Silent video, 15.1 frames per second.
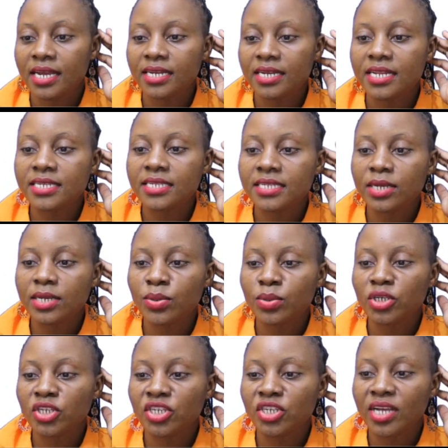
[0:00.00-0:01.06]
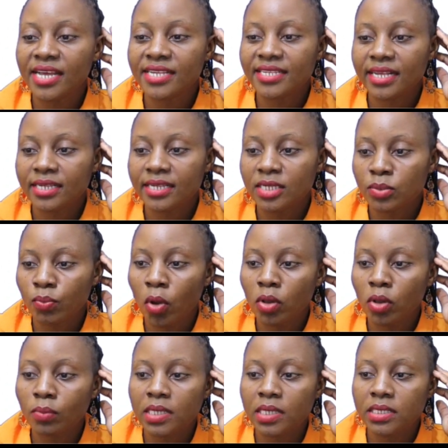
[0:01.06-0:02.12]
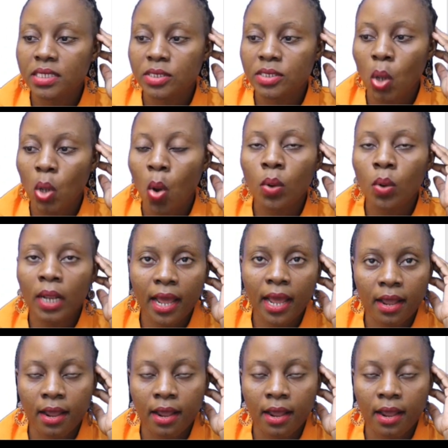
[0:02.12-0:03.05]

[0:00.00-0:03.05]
distinguishes a small business owner